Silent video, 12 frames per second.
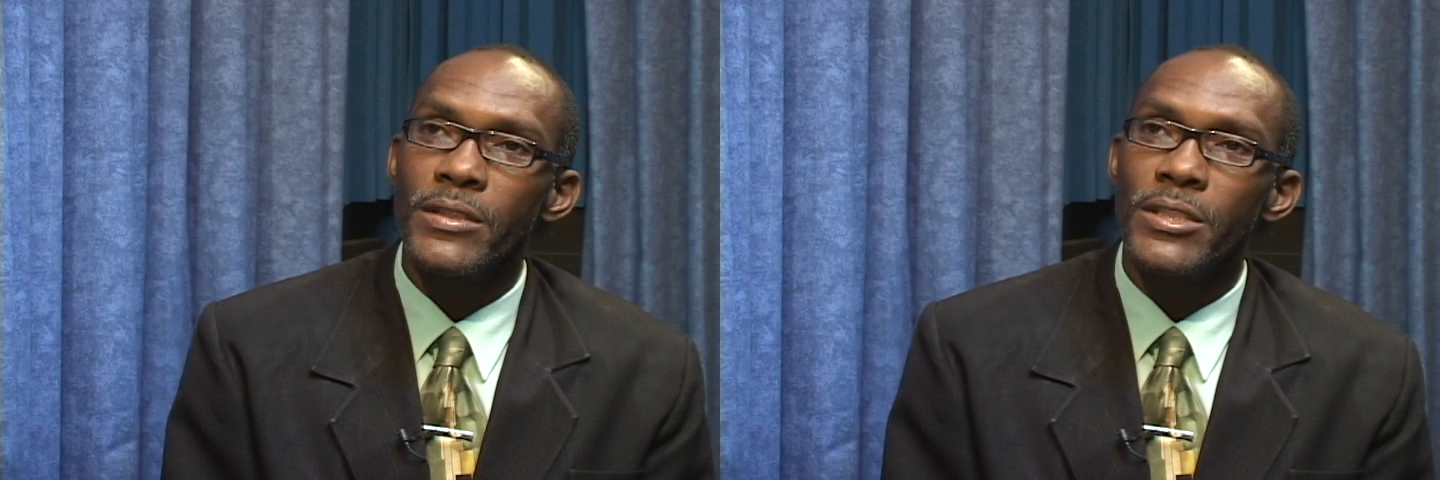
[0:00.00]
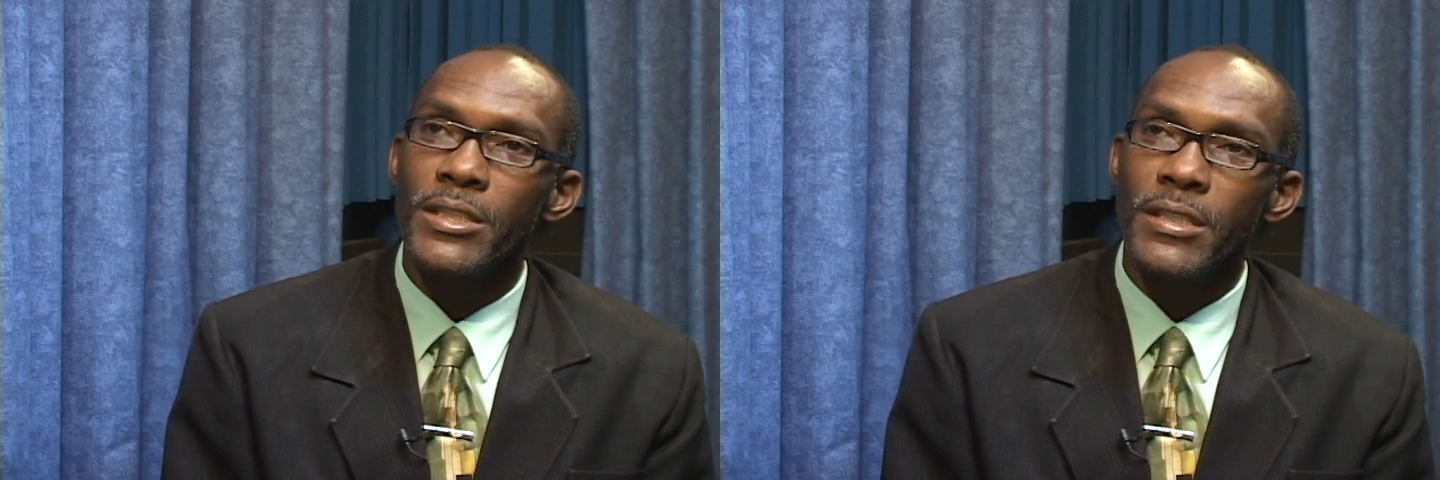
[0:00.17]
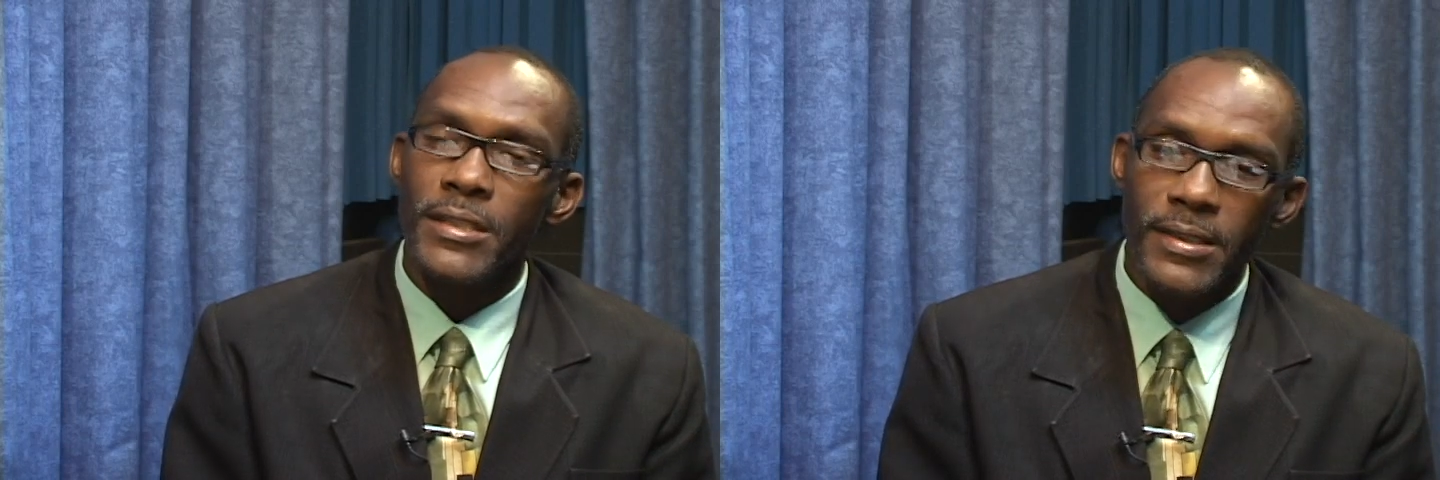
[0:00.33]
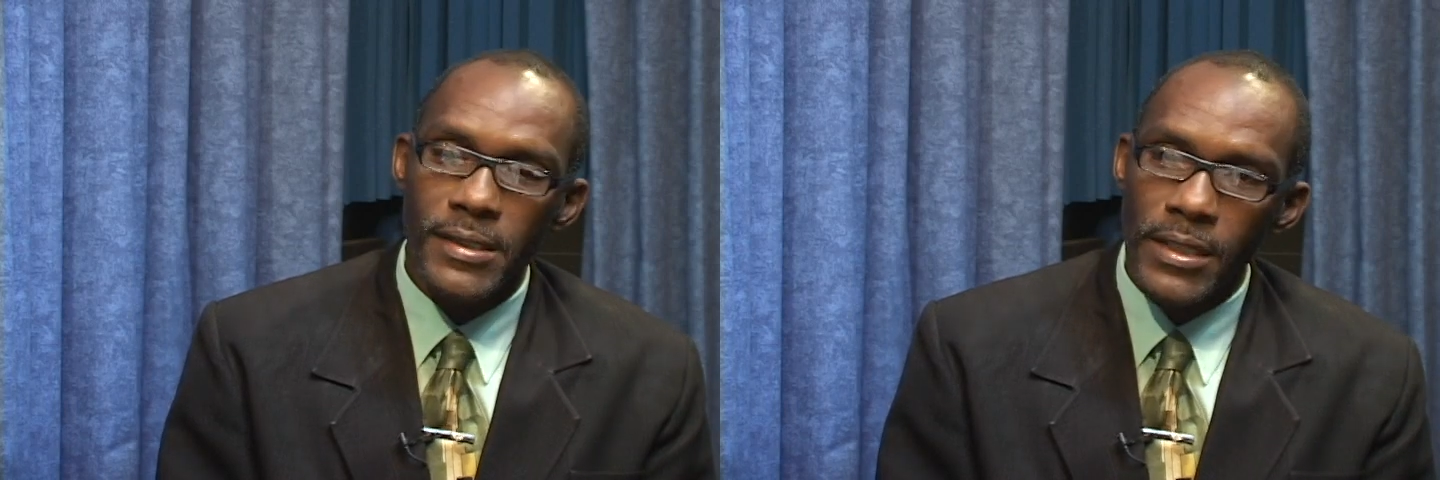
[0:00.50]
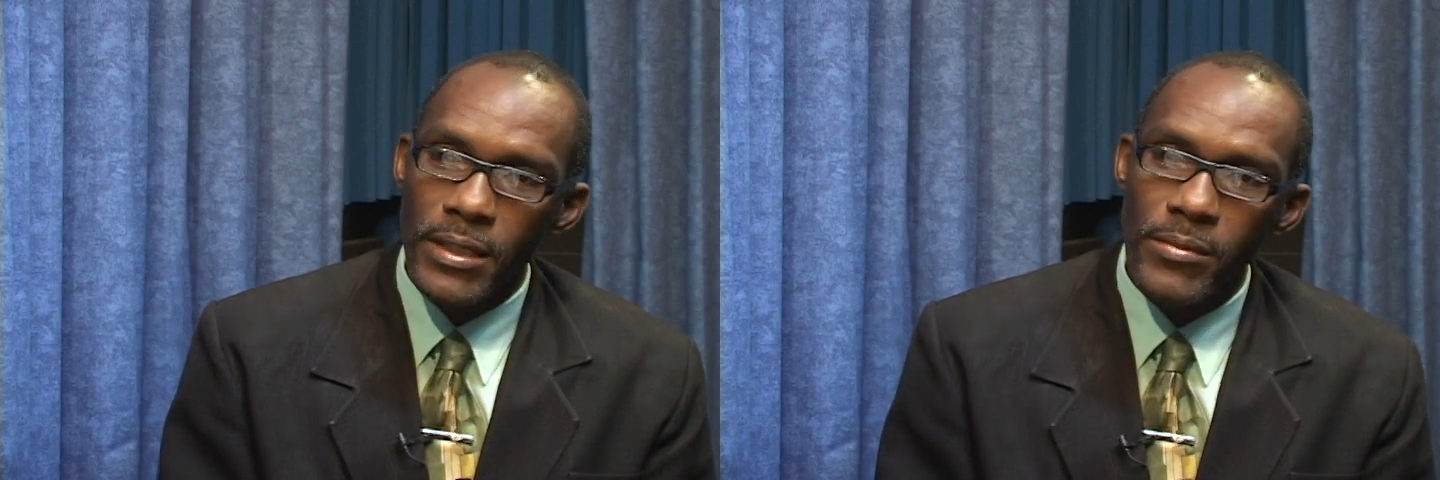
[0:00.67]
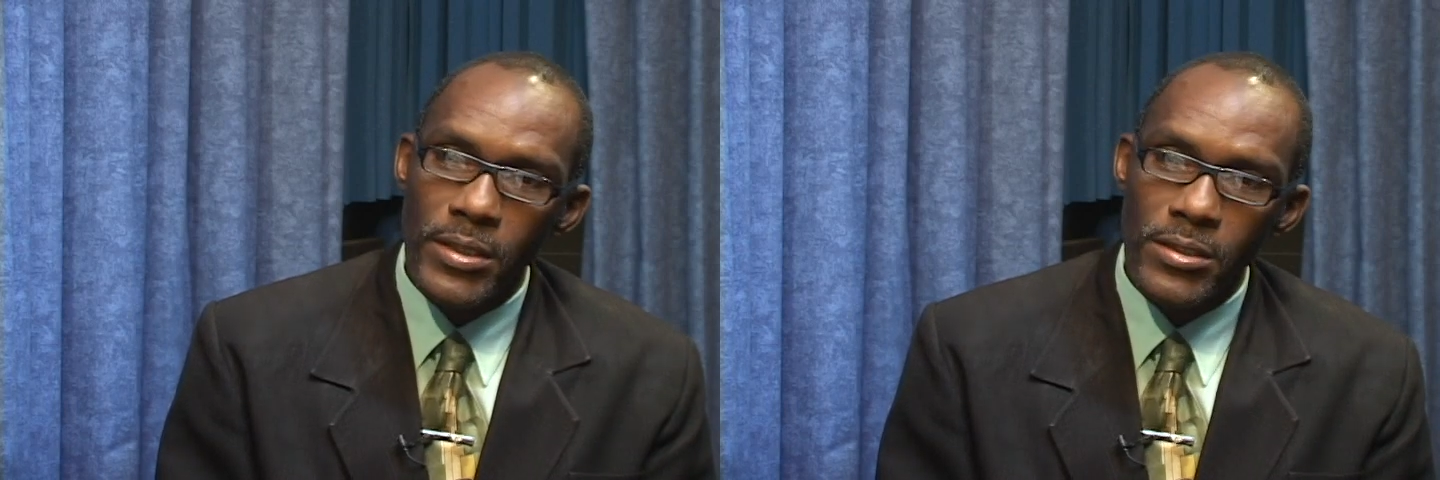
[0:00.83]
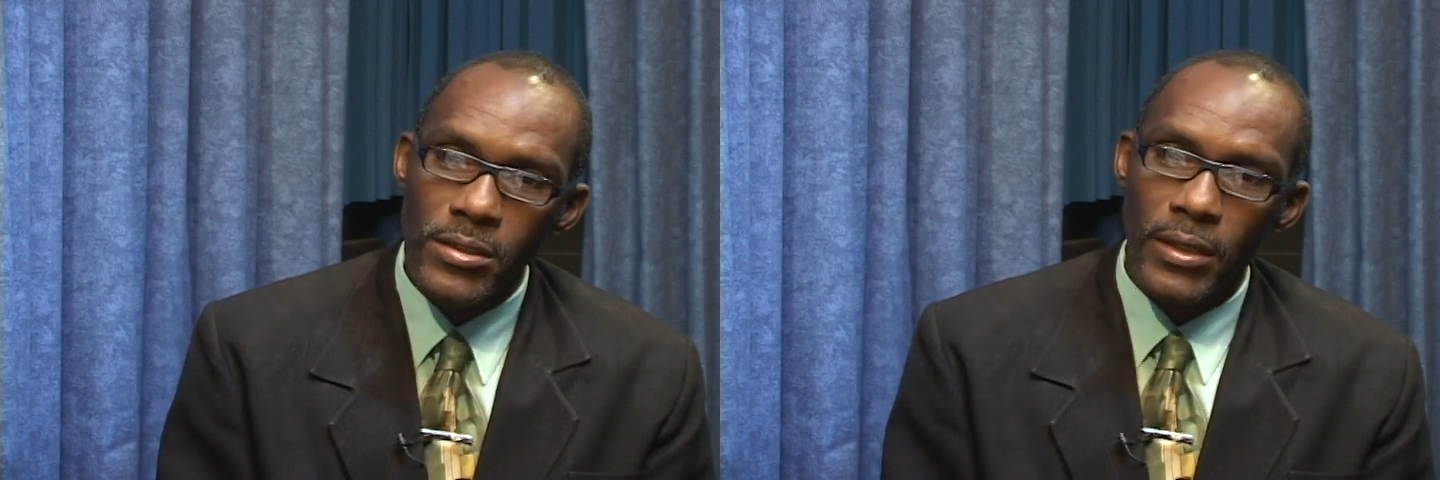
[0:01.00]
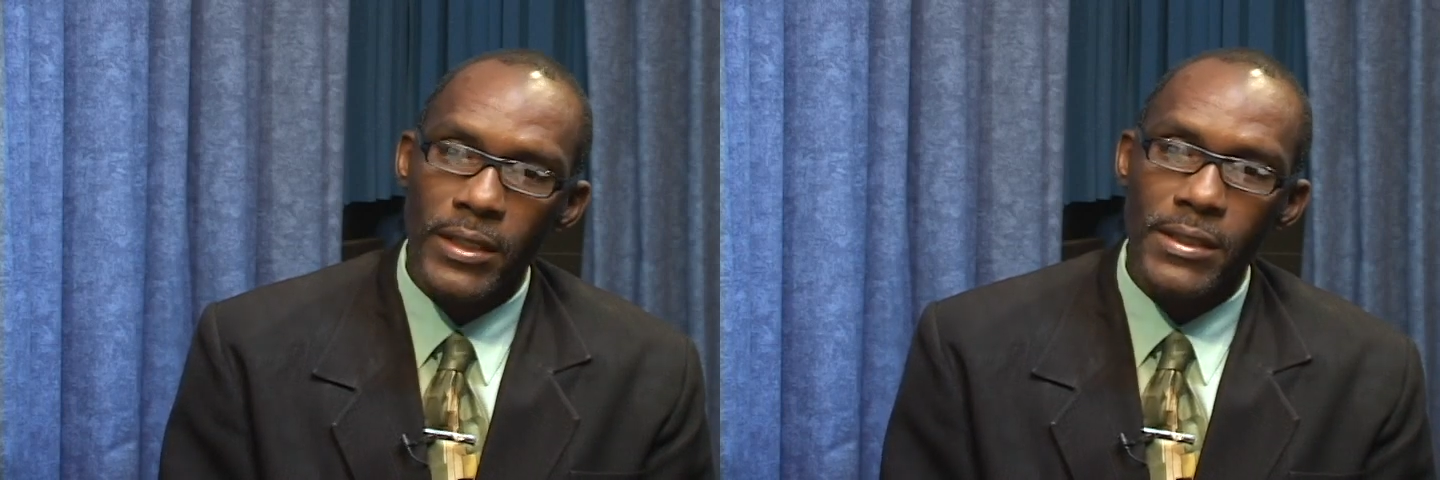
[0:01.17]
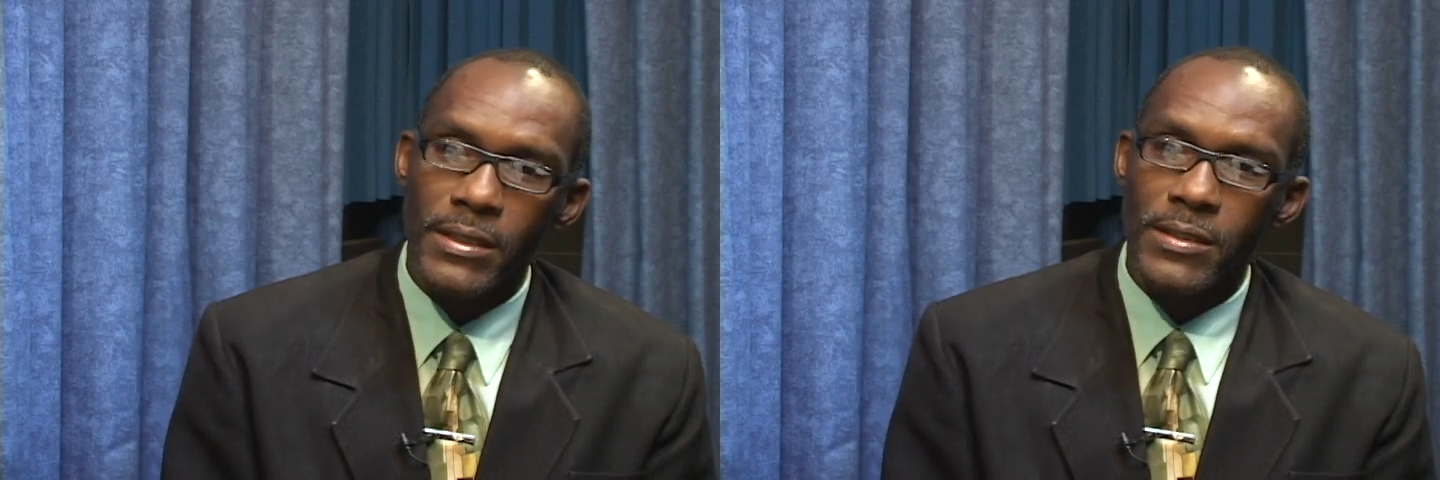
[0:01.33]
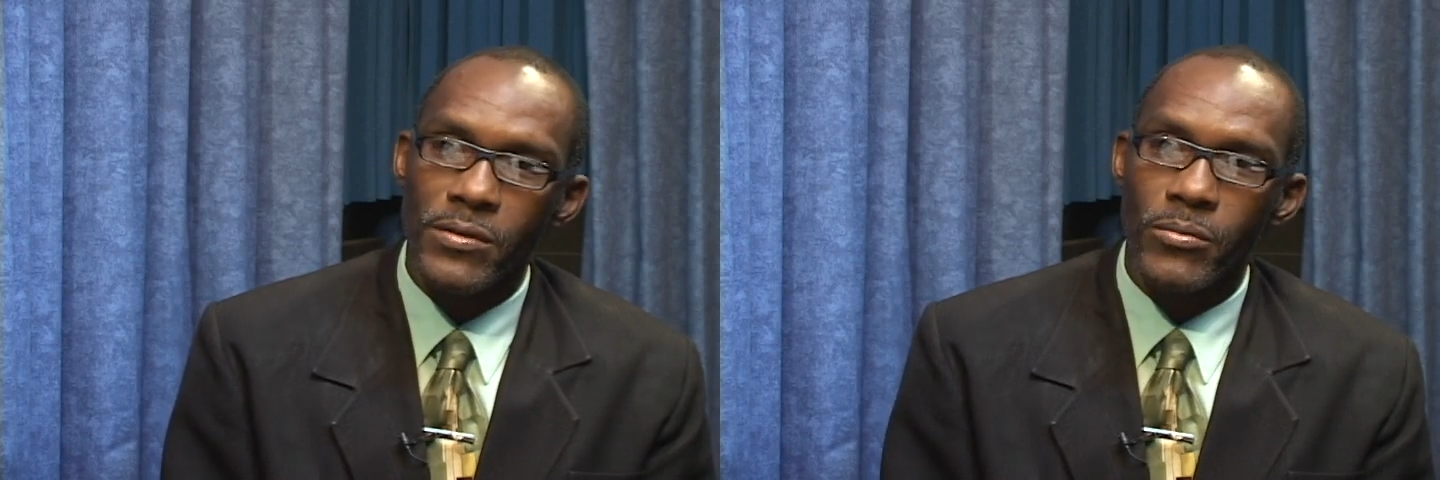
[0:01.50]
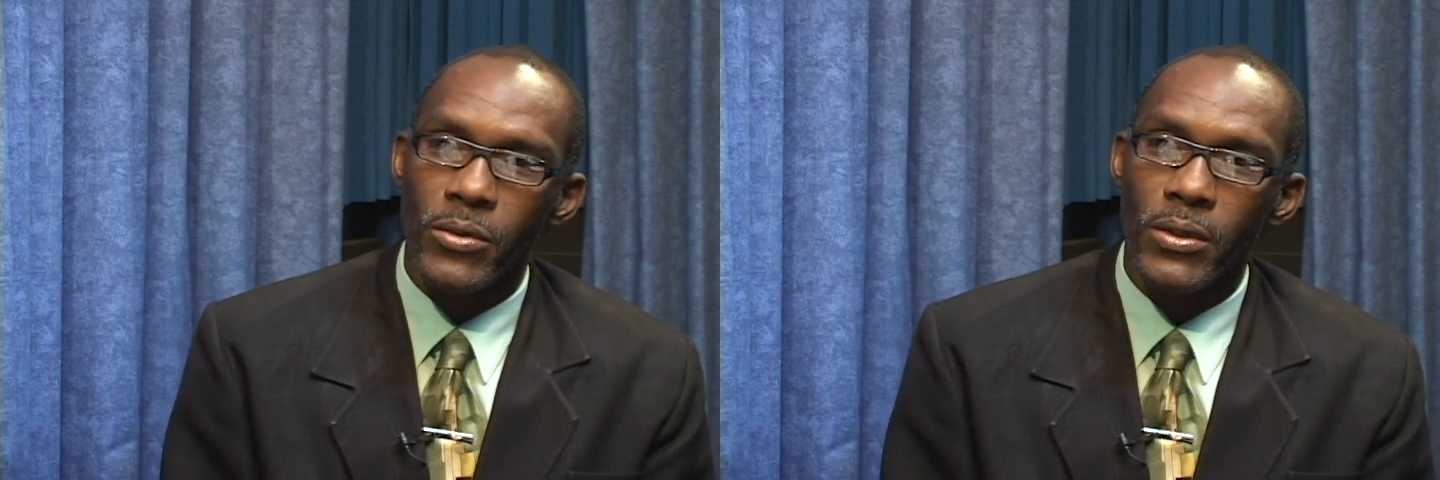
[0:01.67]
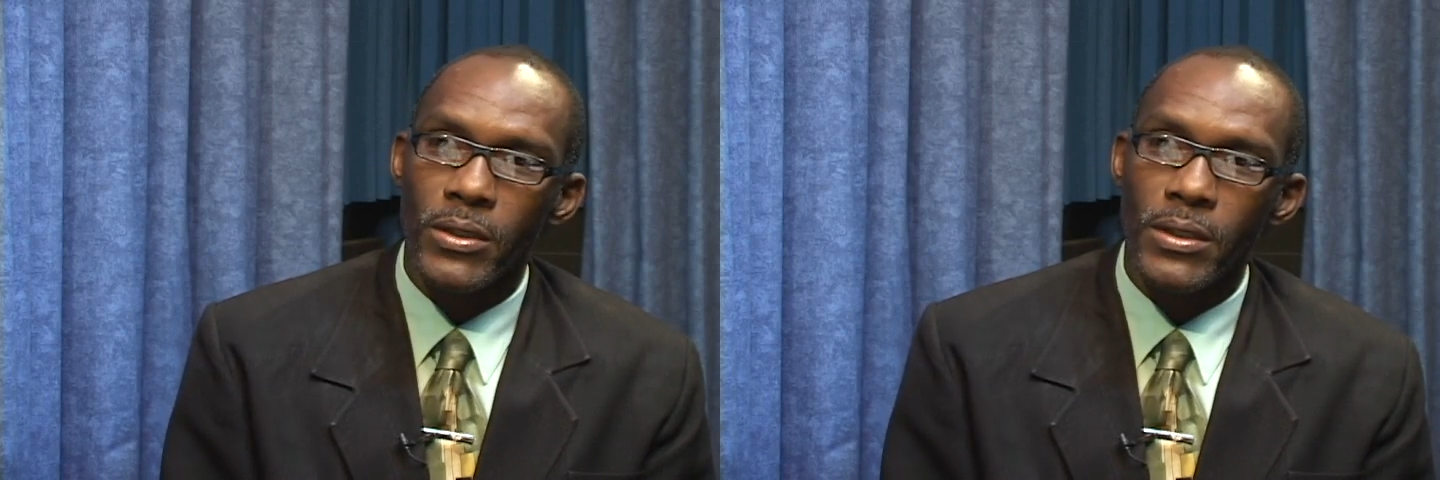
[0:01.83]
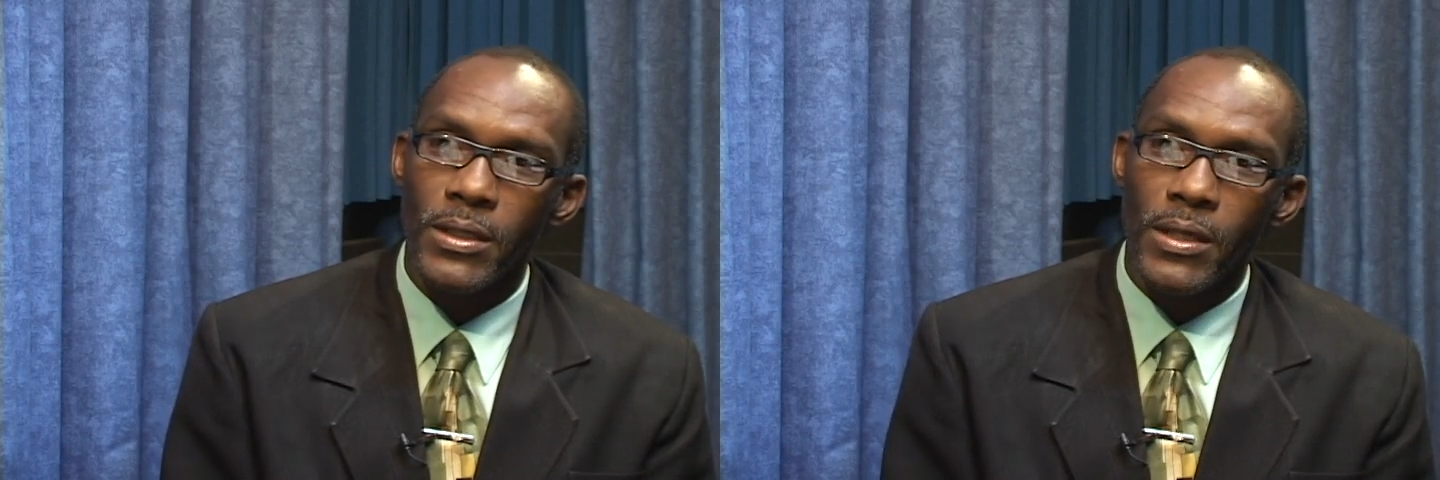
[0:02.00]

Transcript: she's seen me studying this book